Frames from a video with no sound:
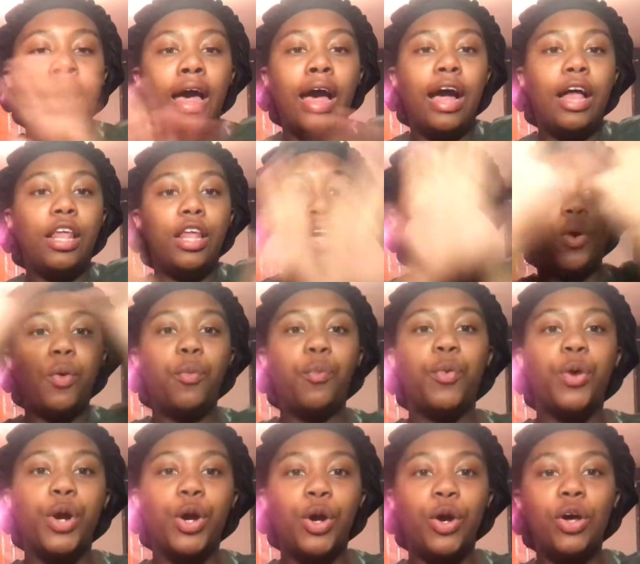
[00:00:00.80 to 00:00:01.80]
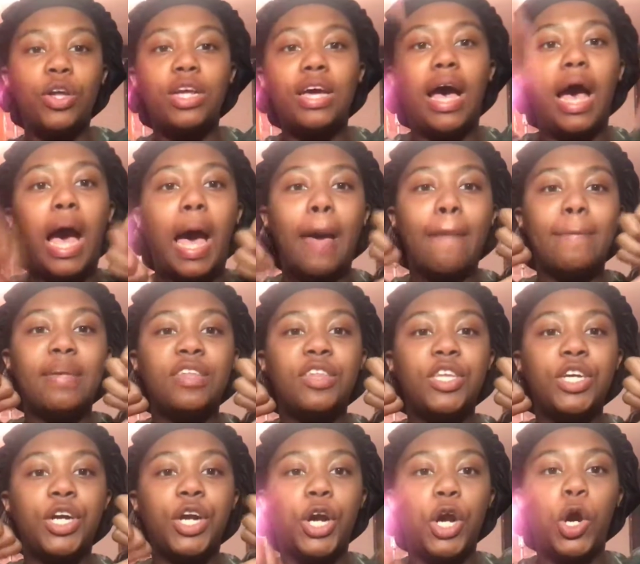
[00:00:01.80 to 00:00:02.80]
Hello world, I'm Misty
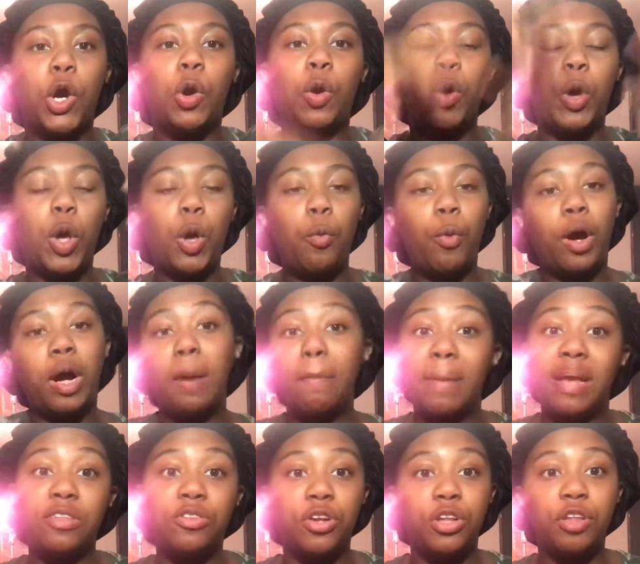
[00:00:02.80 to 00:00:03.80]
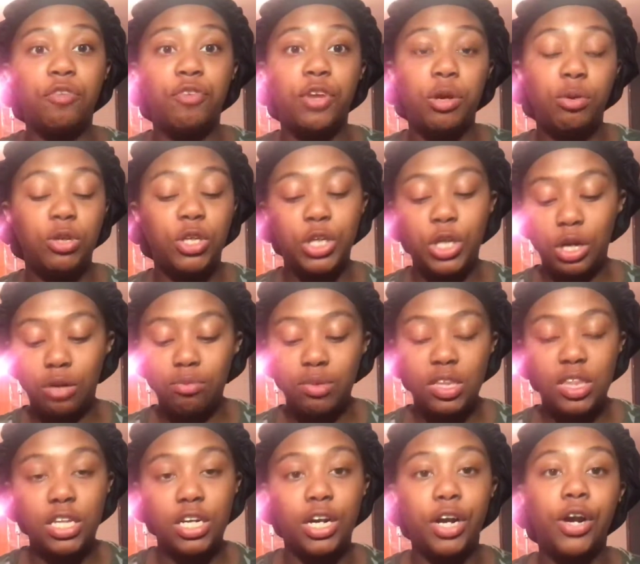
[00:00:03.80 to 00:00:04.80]
Girl, and welcome back to another video with your girl,
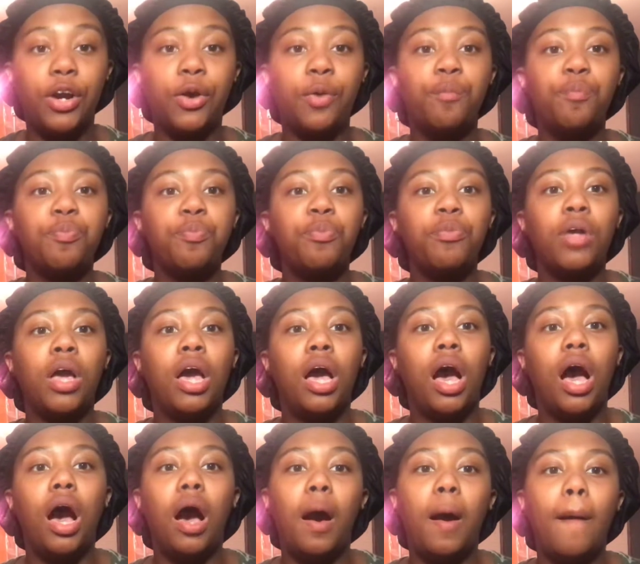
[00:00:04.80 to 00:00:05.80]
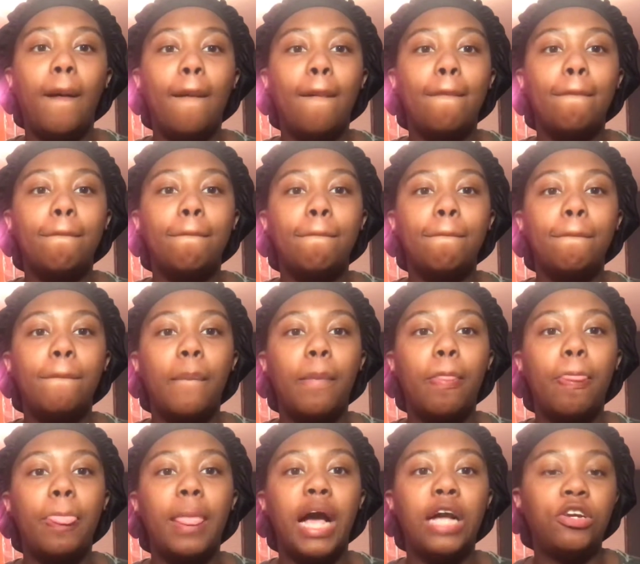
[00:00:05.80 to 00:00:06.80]
Misty Girl.
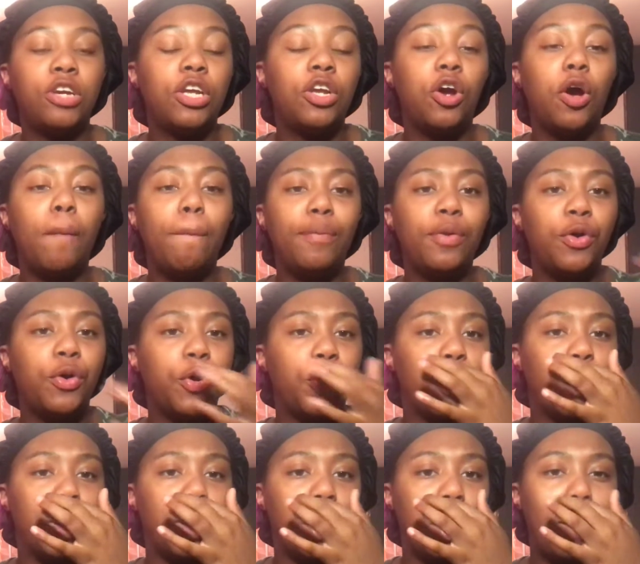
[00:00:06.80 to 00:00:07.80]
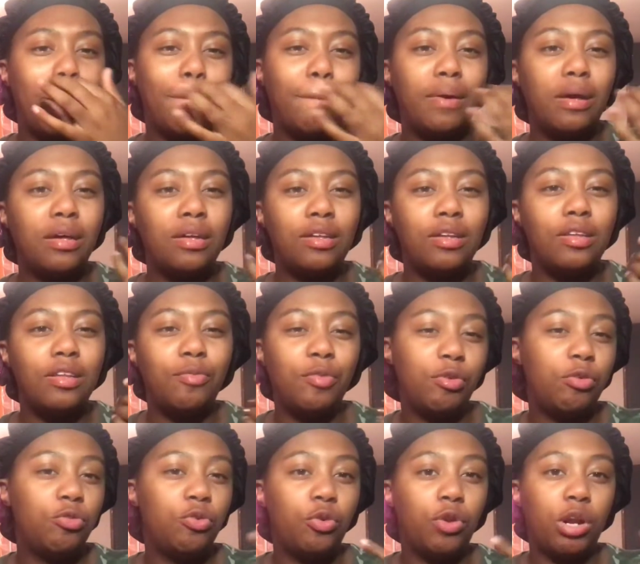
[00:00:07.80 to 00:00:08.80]
I tried to upload earlier, but something
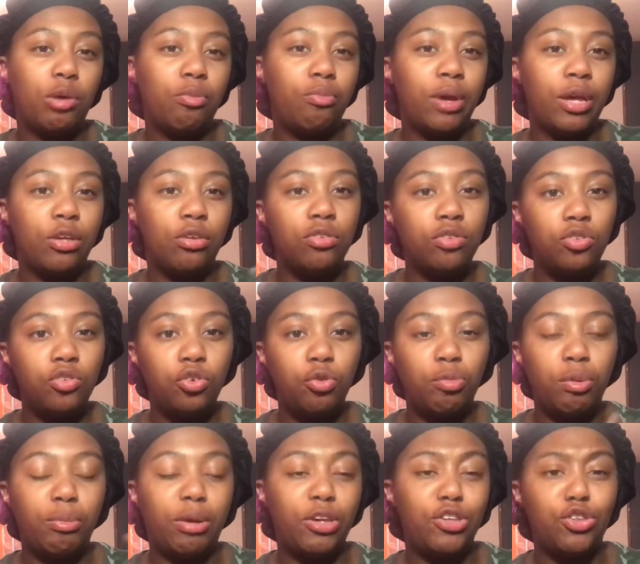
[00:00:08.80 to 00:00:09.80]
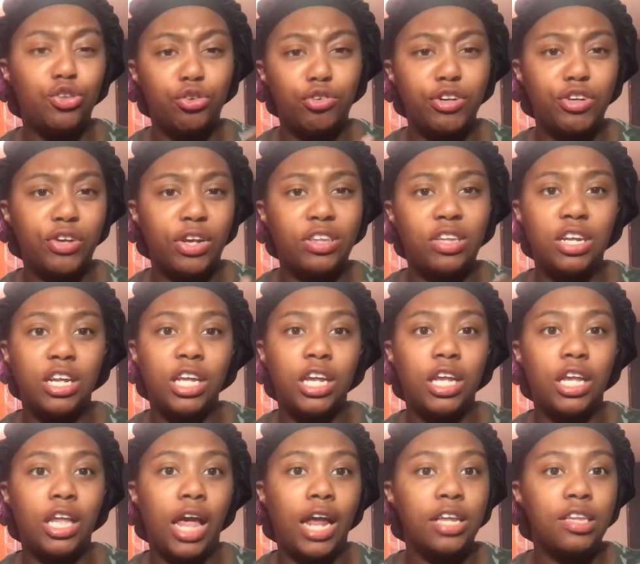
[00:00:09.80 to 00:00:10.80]
was going on with my YouTube and my storage. I had to delete a
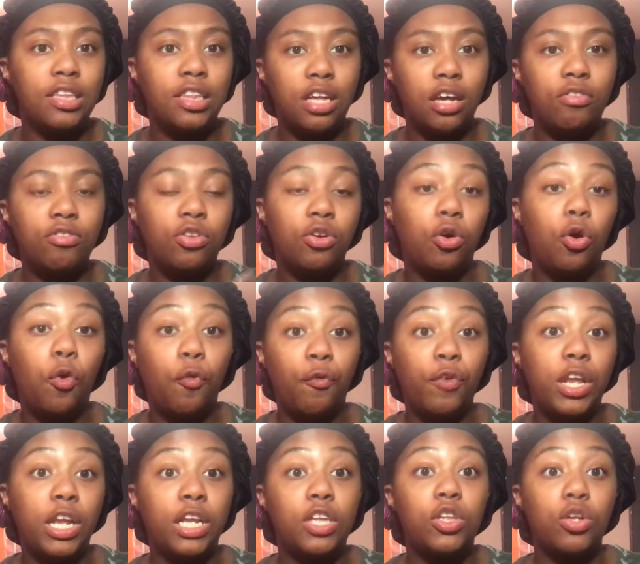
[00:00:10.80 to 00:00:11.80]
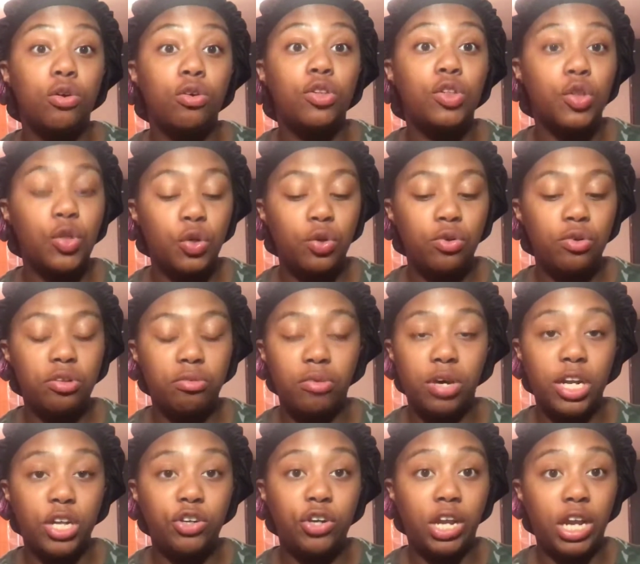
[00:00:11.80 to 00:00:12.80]
lot of stuff, so hopefully this goes through. So I'm
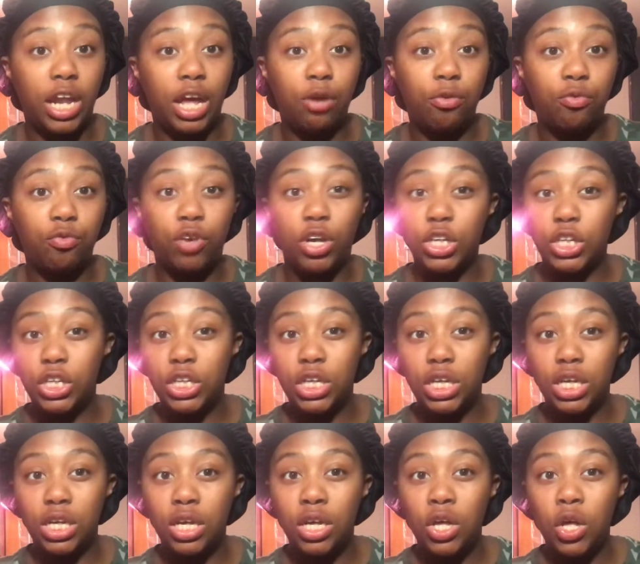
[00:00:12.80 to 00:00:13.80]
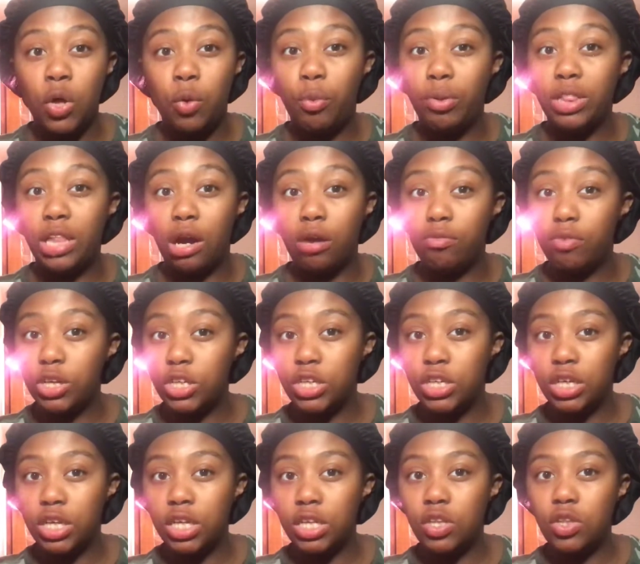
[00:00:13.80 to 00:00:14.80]
gonna try to like rush it without
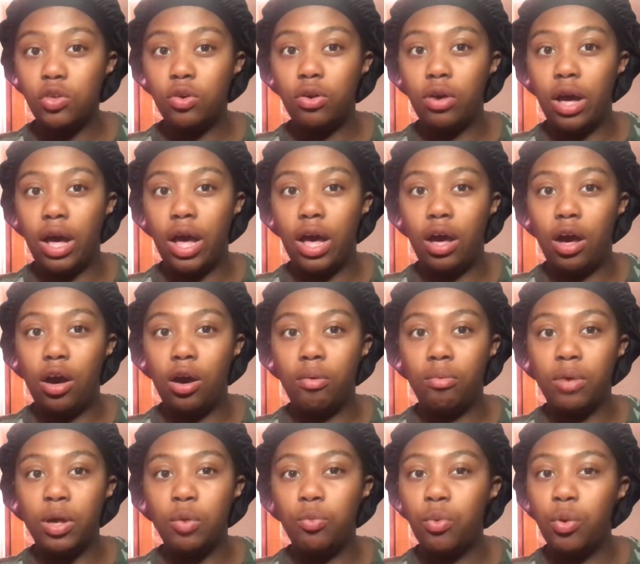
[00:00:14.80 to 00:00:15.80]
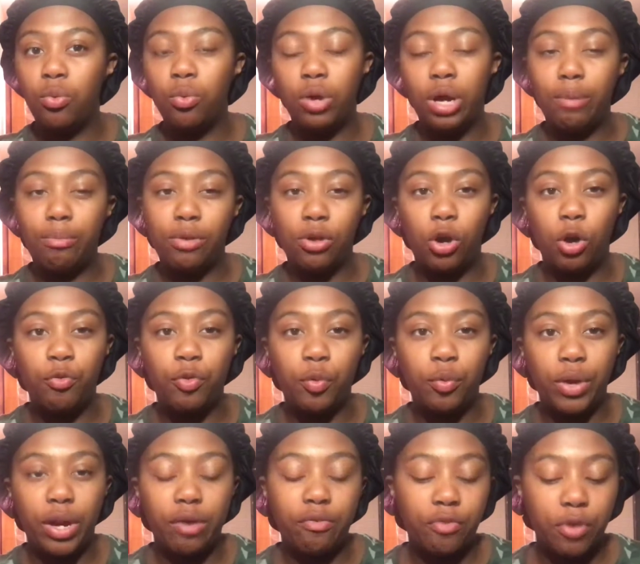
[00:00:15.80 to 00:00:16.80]
rushing it, so it won't cut me off or
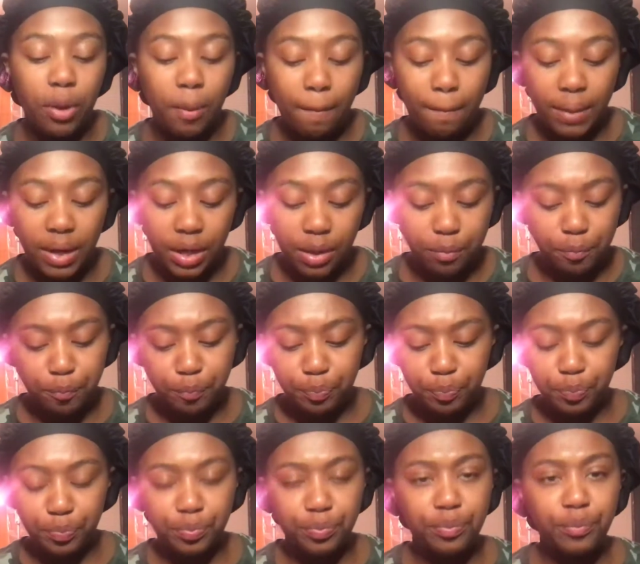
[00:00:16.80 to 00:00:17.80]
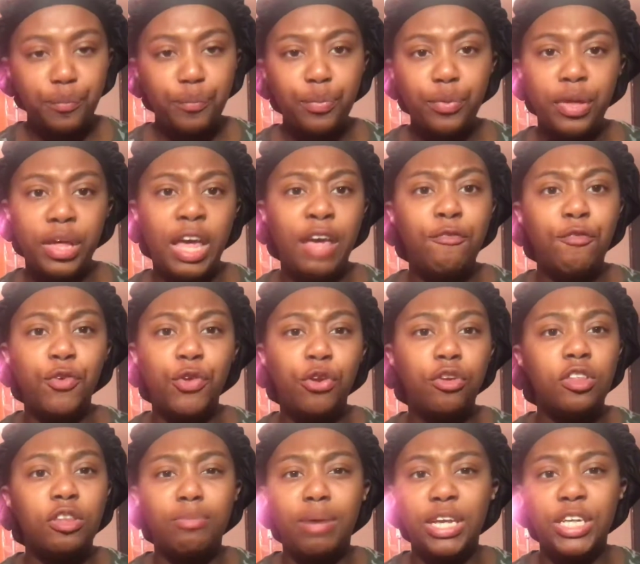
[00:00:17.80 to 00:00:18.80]
whatever. But if you're new
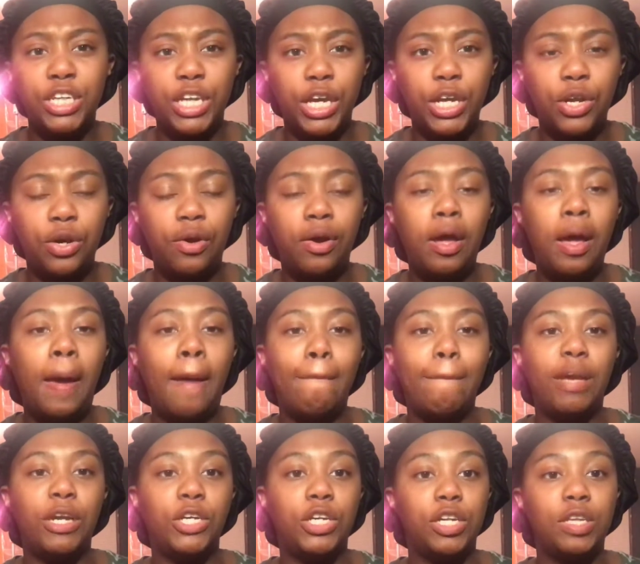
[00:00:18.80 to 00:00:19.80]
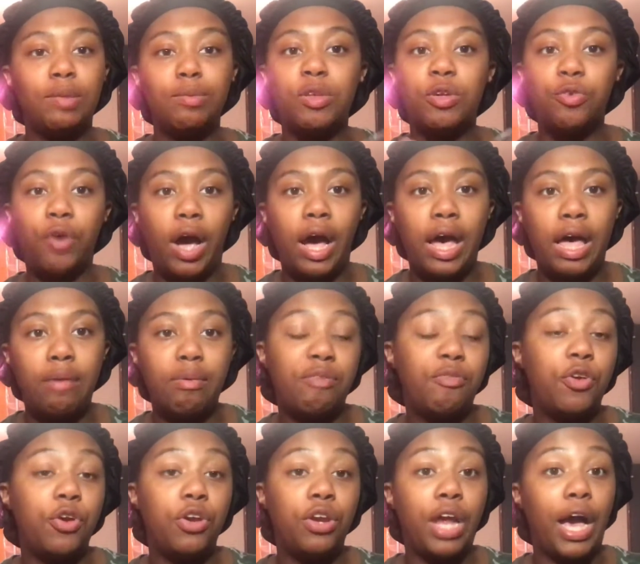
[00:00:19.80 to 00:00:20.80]
to my channel, make sure to subscribe. If
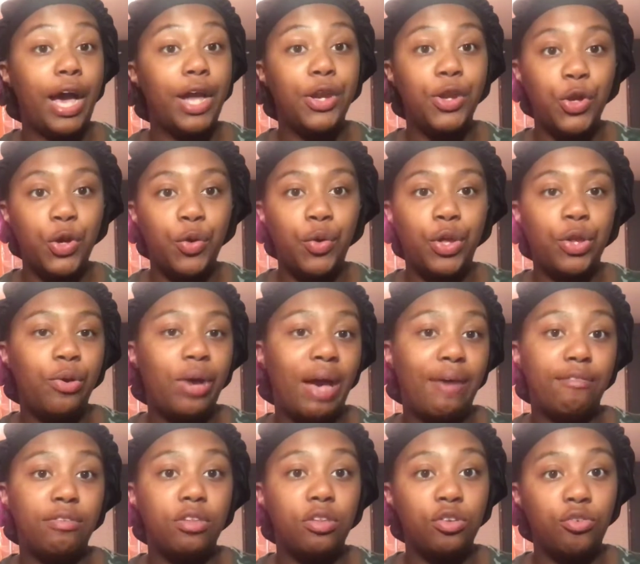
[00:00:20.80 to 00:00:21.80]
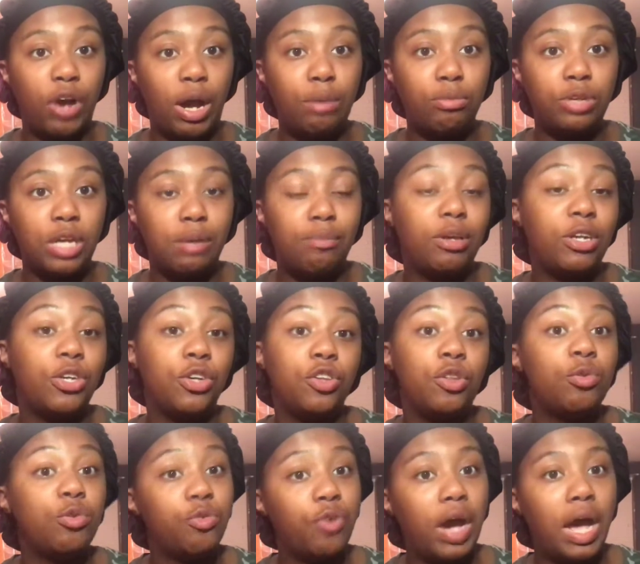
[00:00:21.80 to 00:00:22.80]
you're not new and you haven't subscribed yet, make sure you
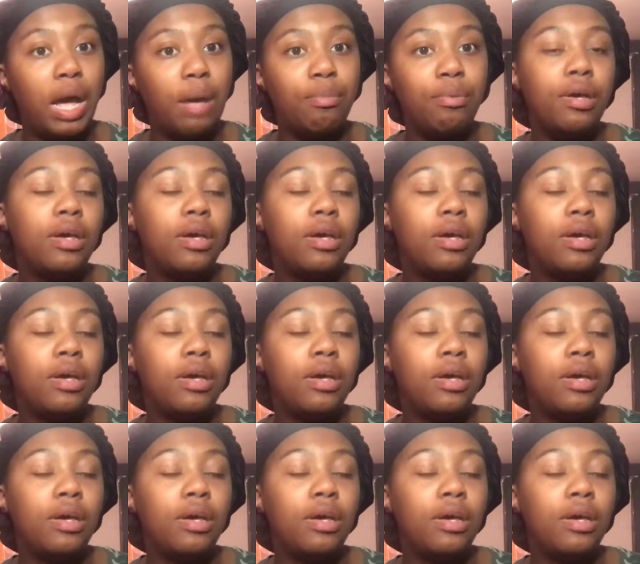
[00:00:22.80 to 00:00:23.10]
subscribe.